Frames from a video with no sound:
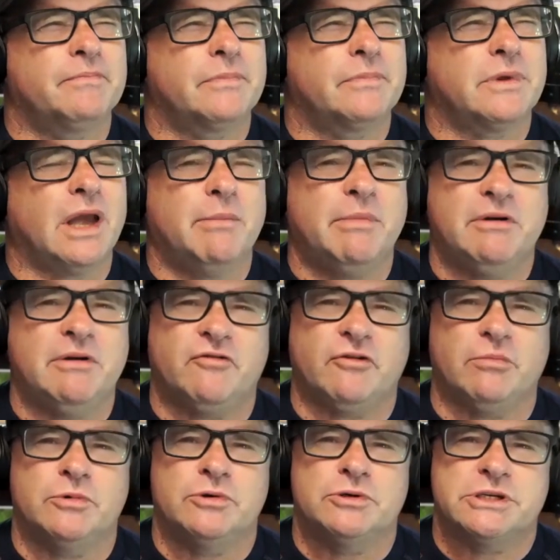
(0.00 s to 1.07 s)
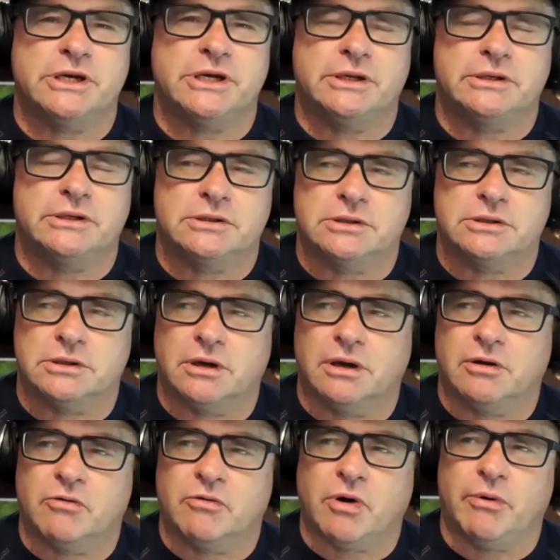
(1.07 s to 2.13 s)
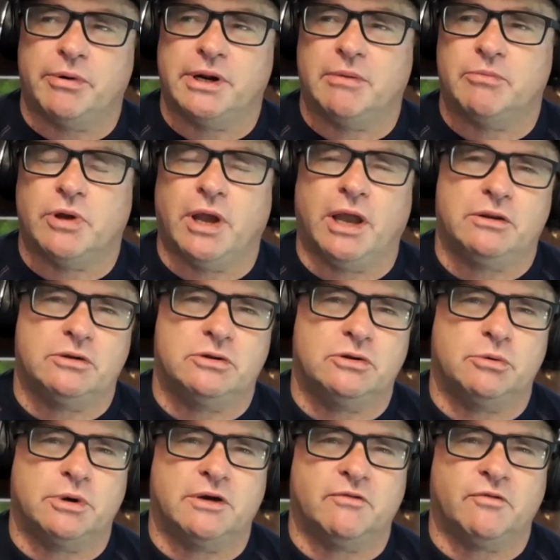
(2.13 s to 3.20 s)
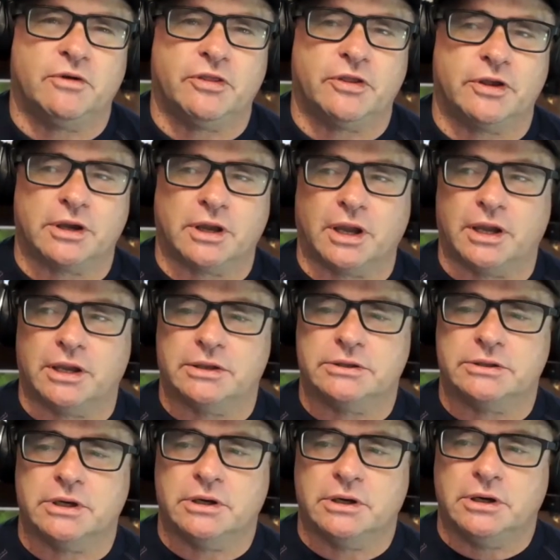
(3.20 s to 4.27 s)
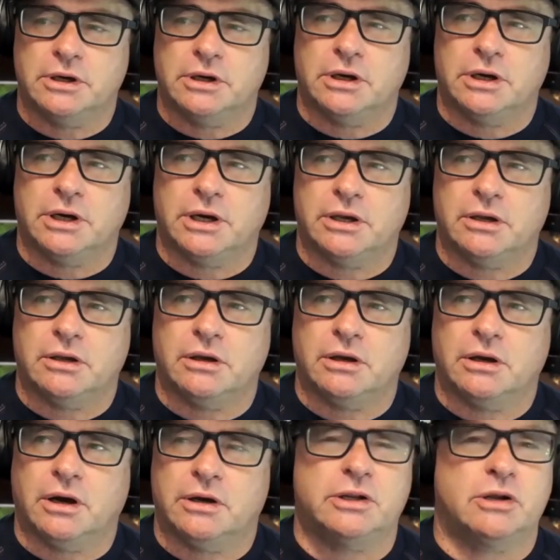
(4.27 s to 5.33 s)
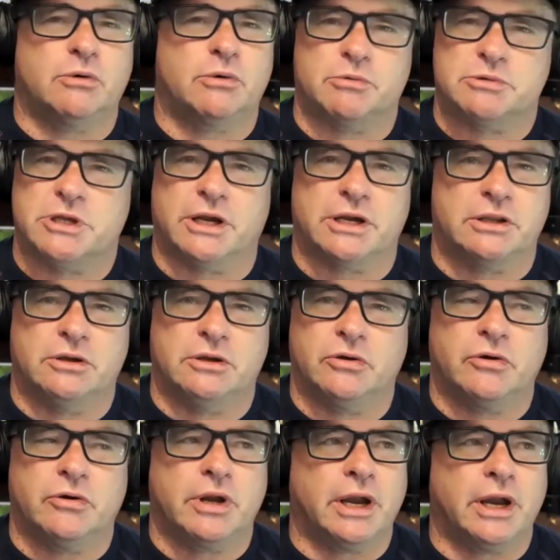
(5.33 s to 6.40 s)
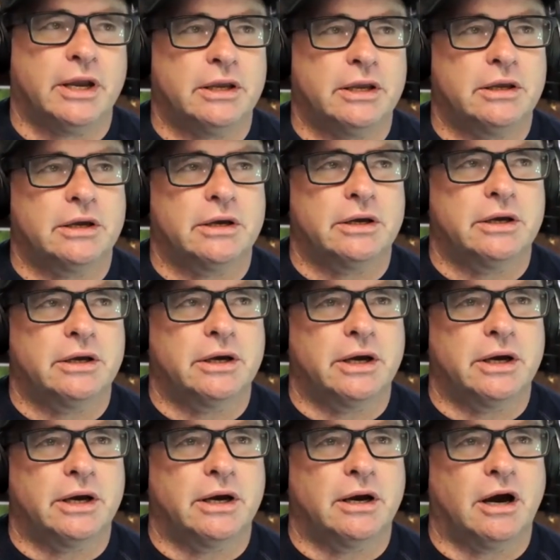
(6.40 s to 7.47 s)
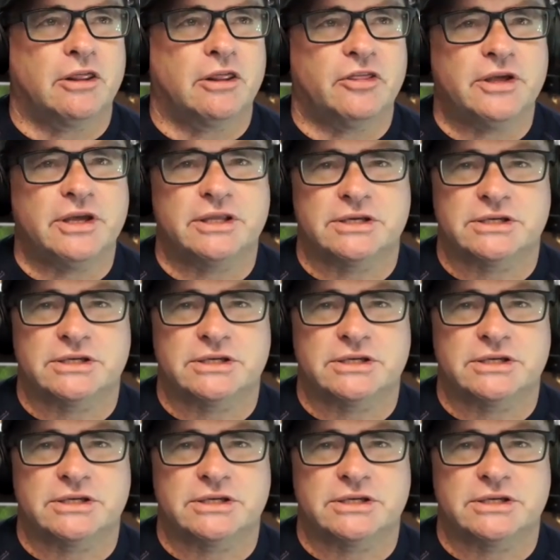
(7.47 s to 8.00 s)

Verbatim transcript: Coming from New Zealand, growing up, you had to do everything and I don't know what it was like in the UK. I think in the